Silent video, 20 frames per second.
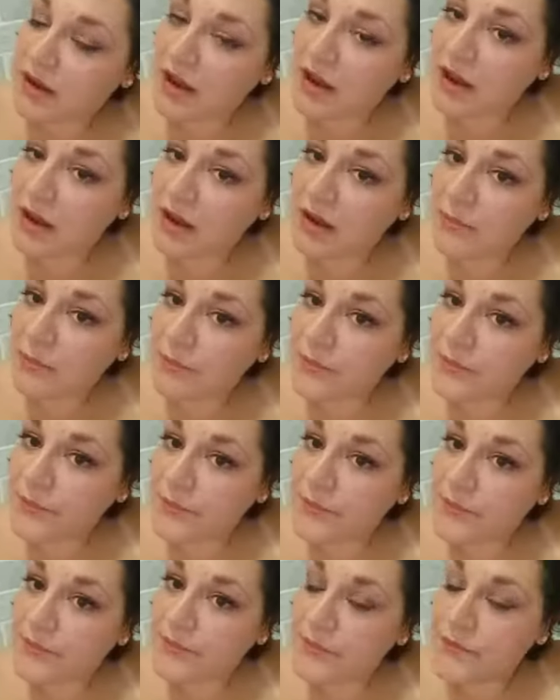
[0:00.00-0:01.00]
that
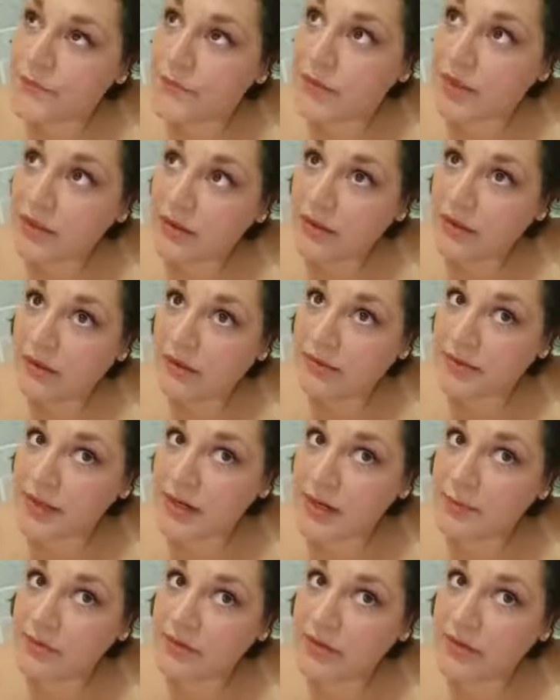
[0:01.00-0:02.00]

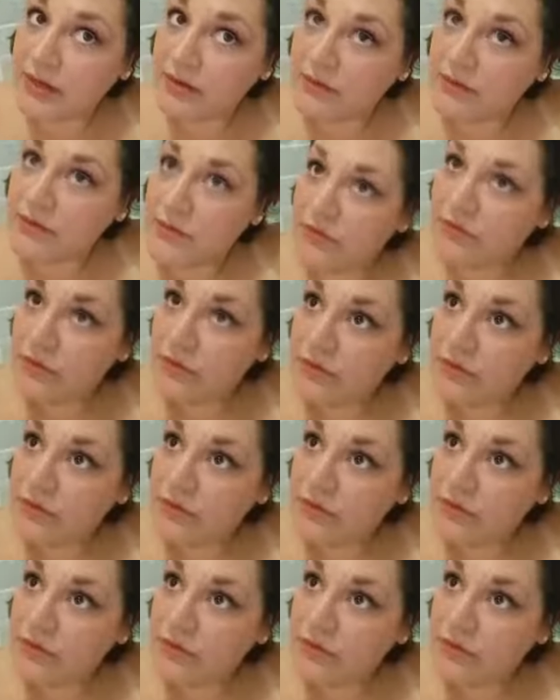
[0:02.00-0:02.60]
I believe